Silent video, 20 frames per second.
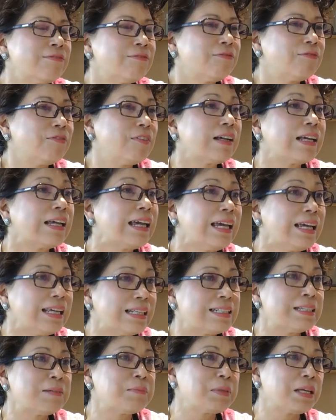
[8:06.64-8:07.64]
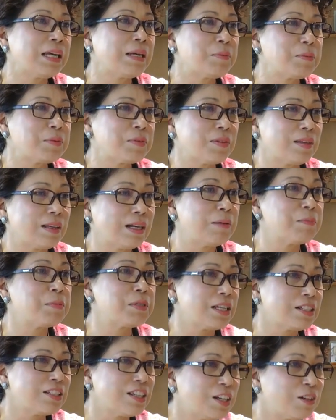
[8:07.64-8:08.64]
forget sometimes that I'm
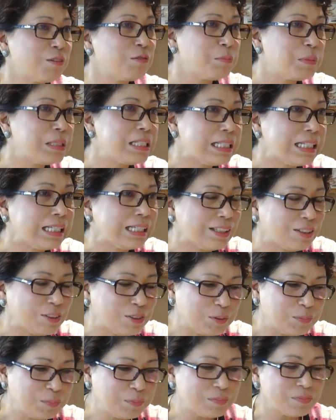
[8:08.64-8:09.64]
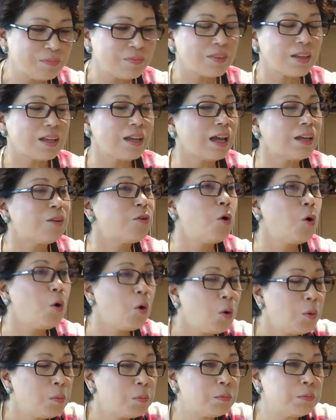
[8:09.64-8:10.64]
second gen of MITI, you know. At
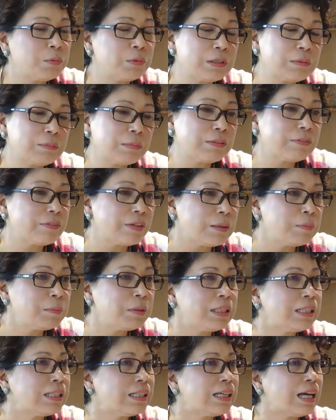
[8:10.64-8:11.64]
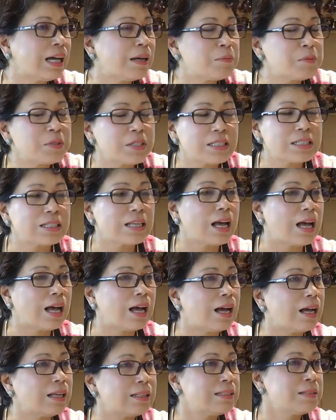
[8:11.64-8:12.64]
home with my family, I'm just
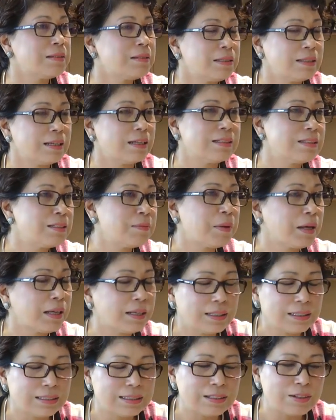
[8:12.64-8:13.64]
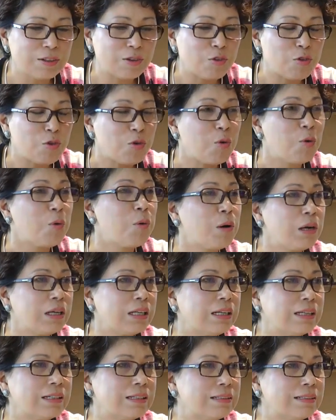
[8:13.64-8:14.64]
Auntie, Auntie Becca and no
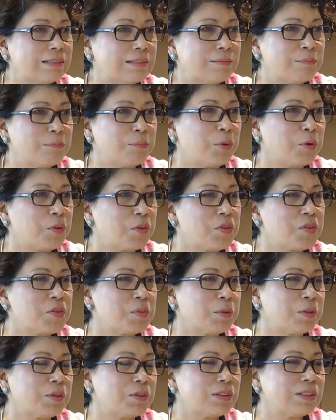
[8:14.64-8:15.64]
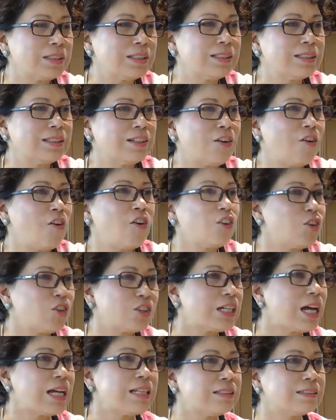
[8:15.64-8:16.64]
one bothers about all
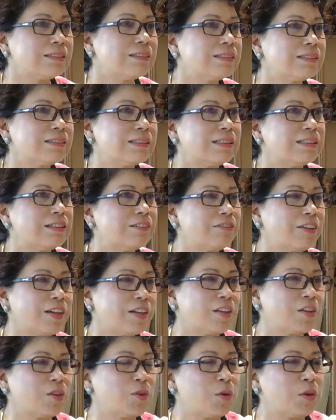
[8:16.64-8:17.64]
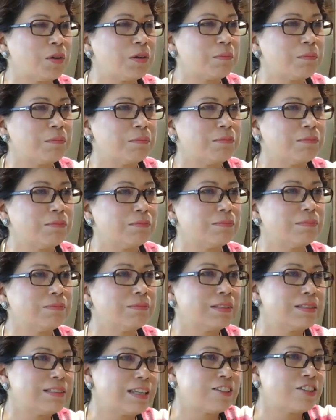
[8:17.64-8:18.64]
your titles and the fact that you're
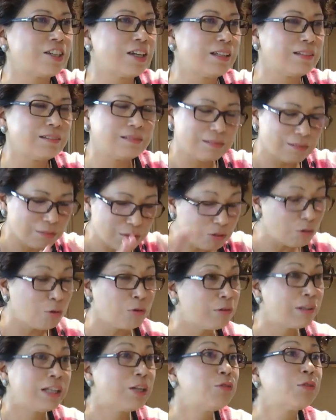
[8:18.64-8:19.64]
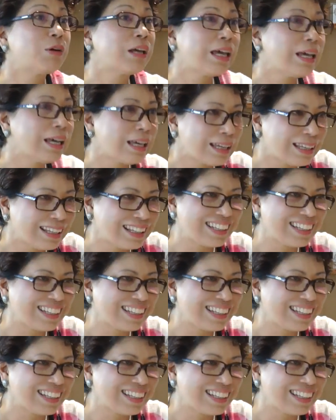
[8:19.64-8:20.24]
second gen. No, they don't care.